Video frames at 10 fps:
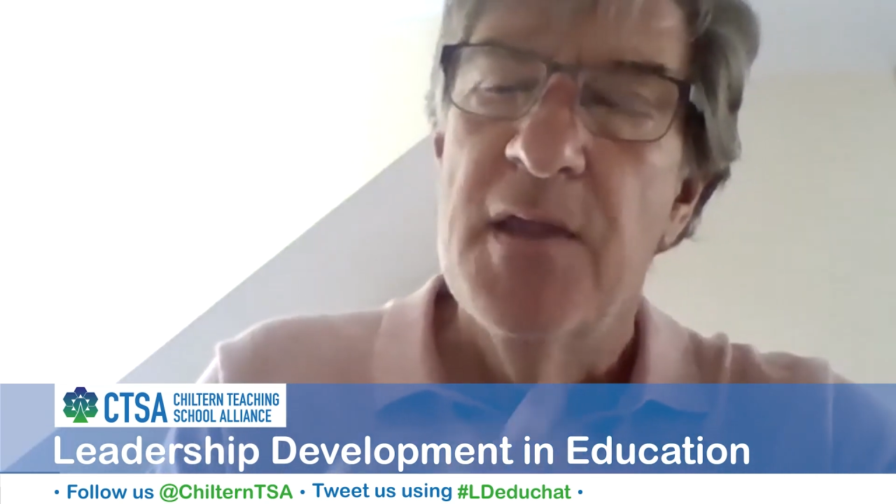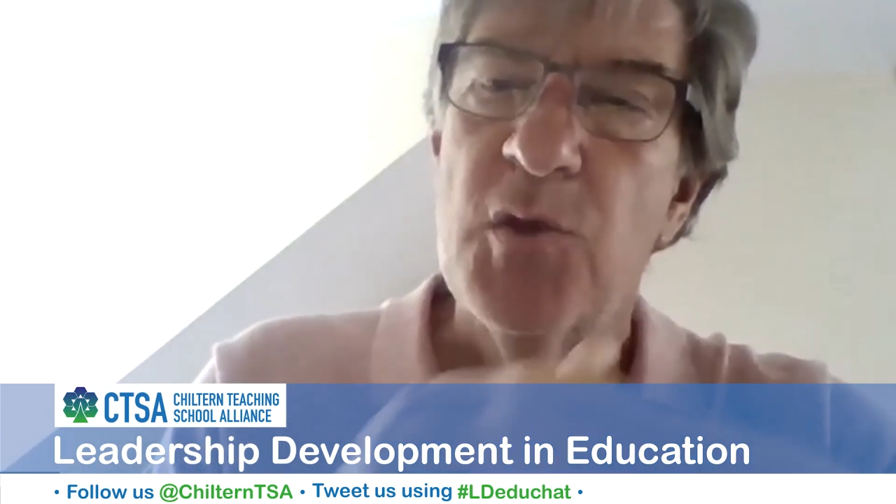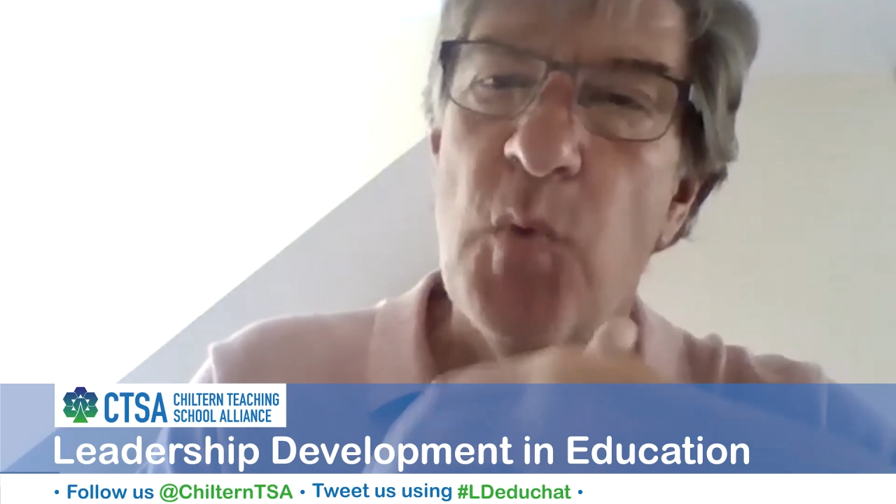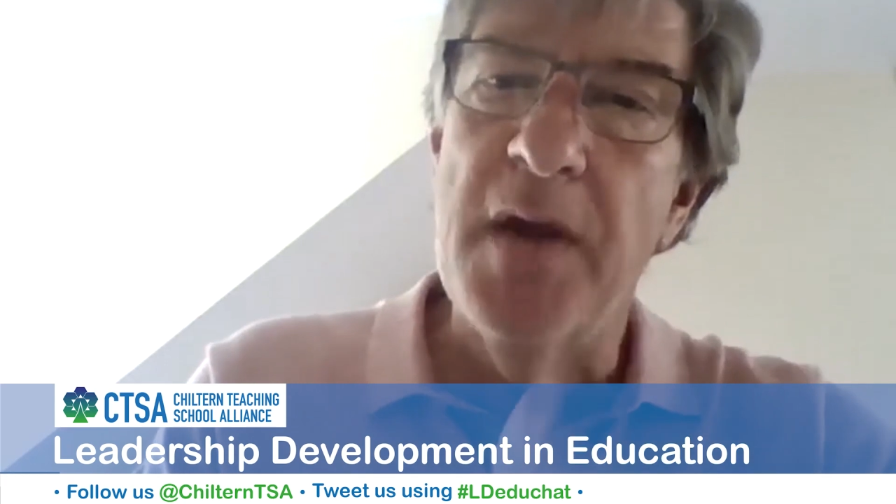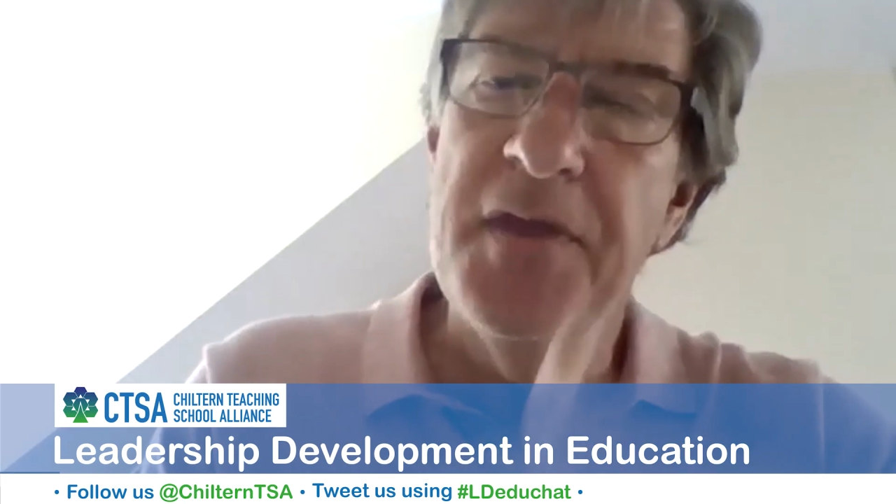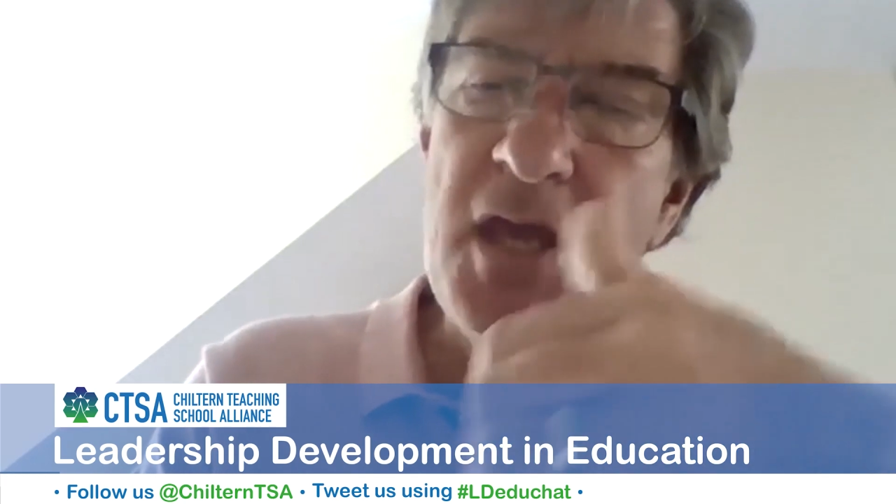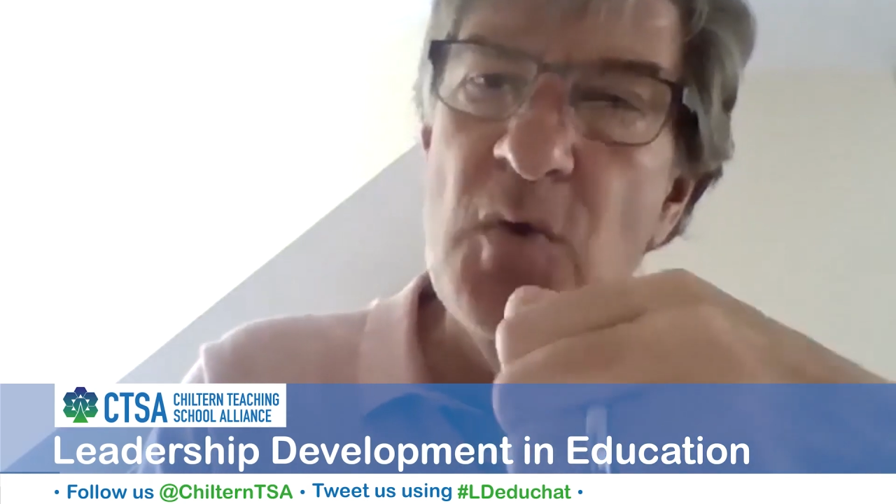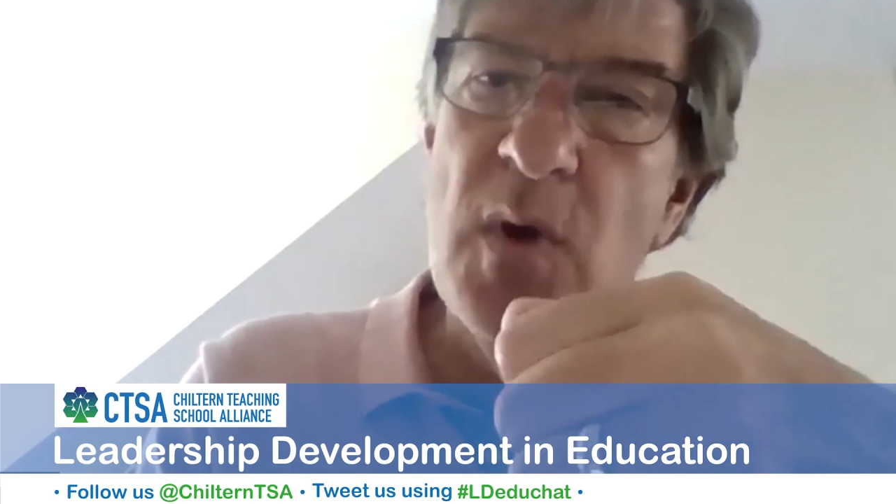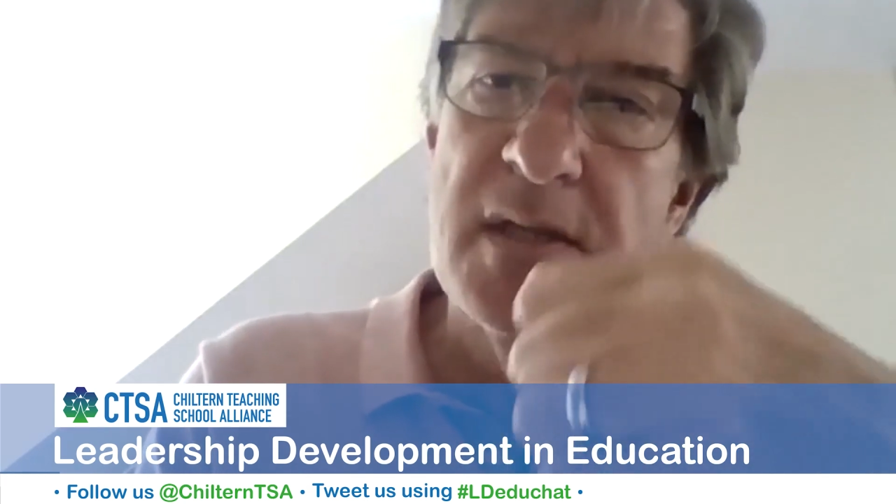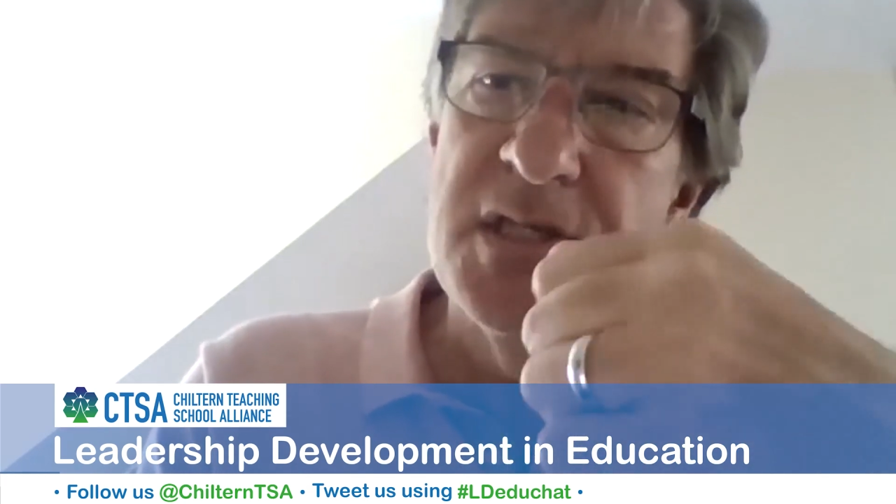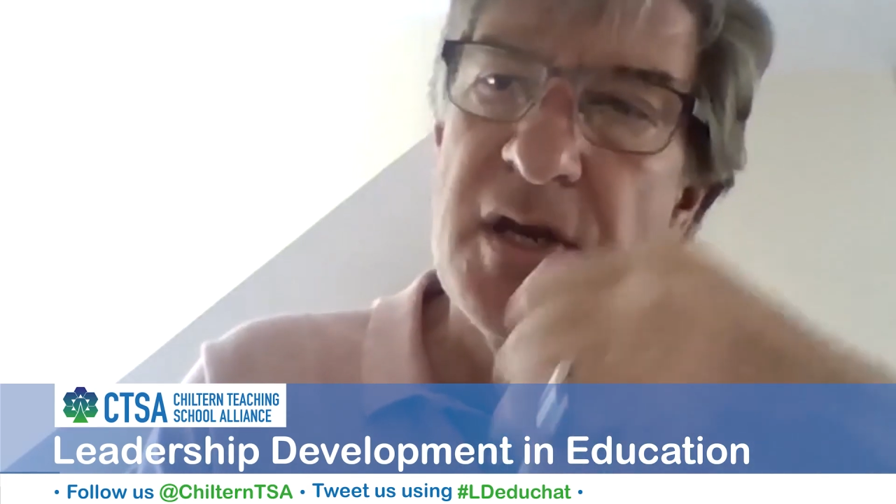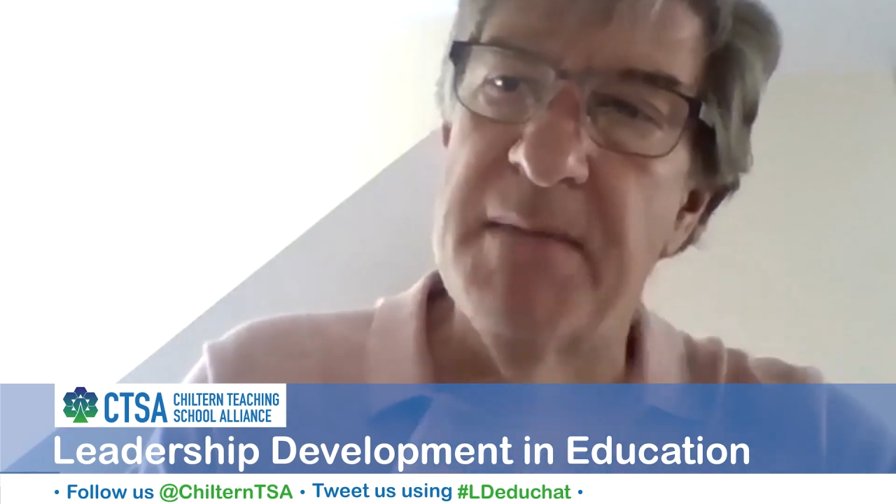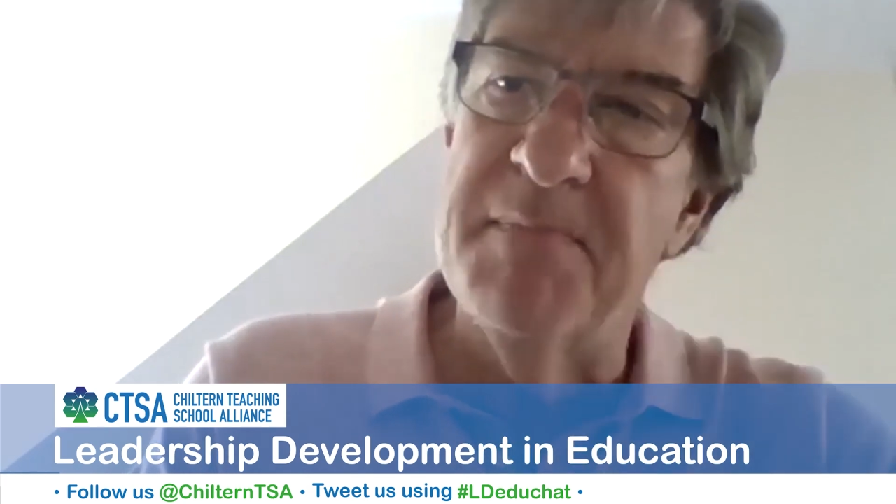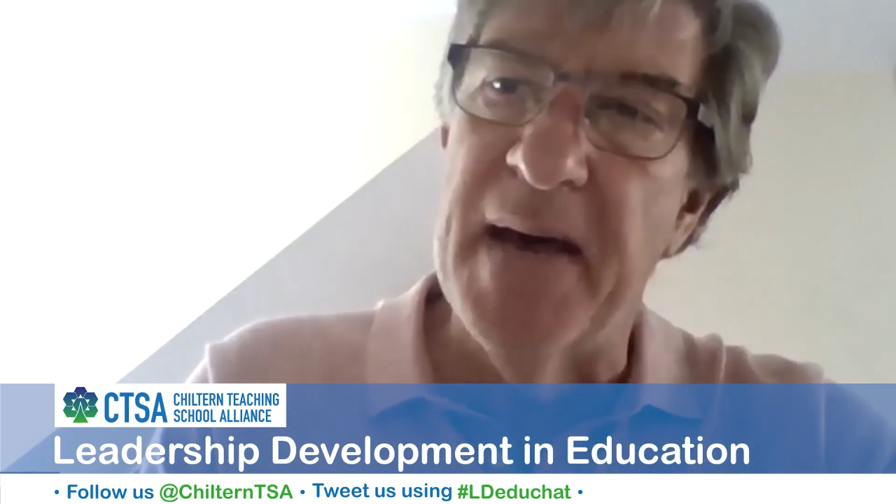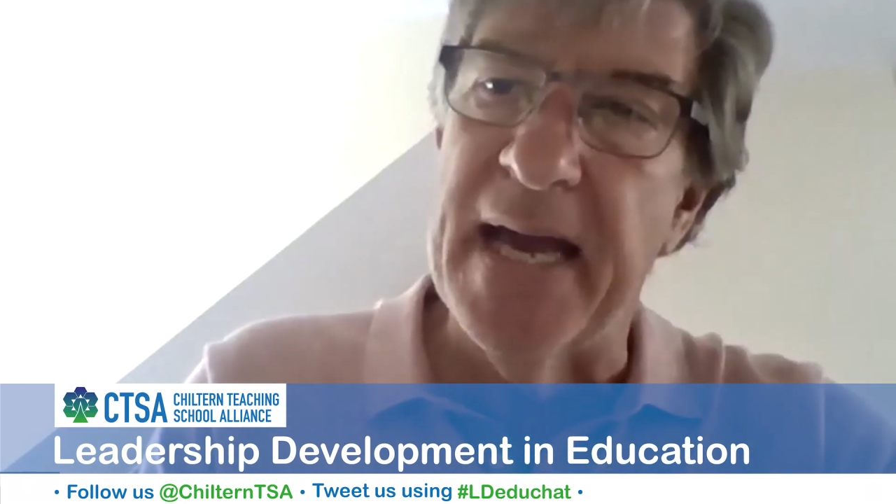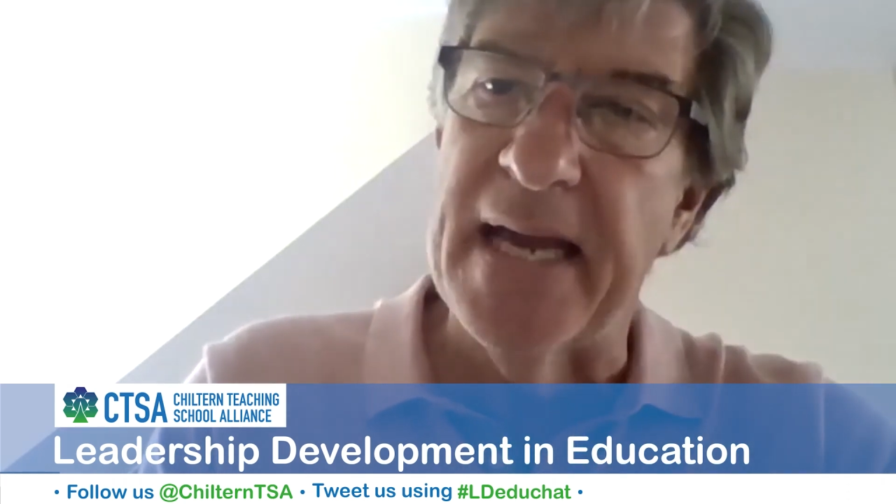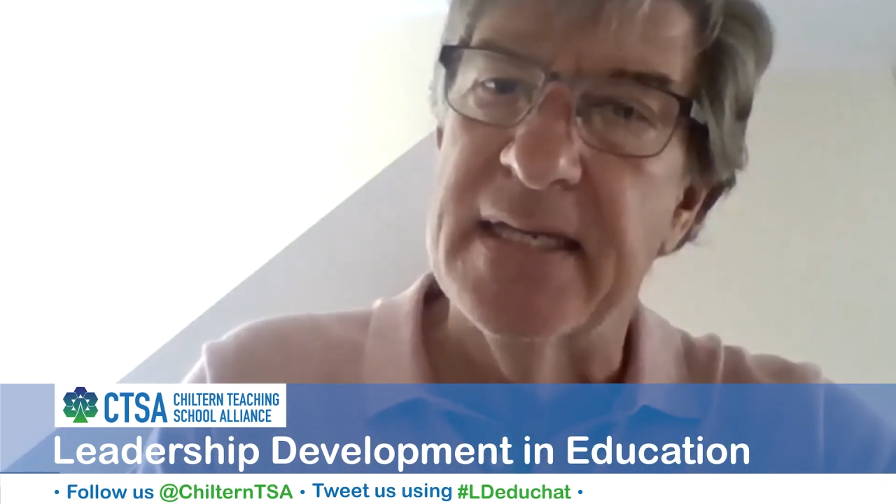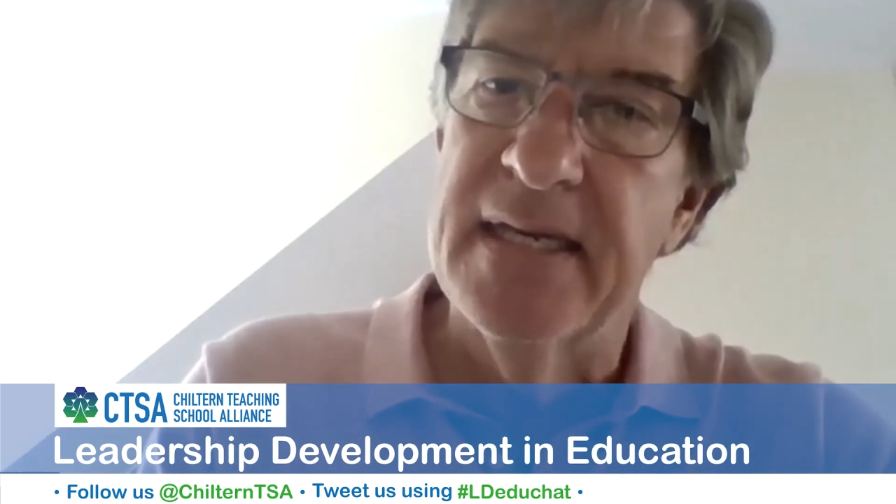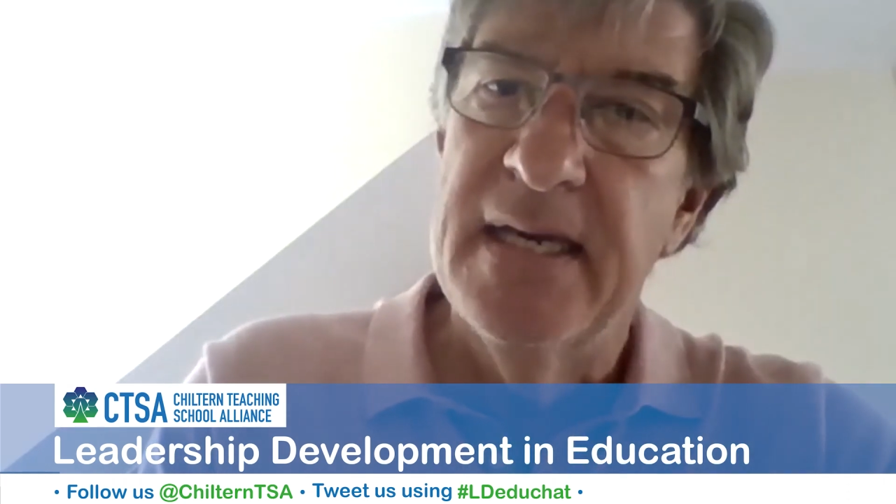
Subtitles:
The way that you answer impact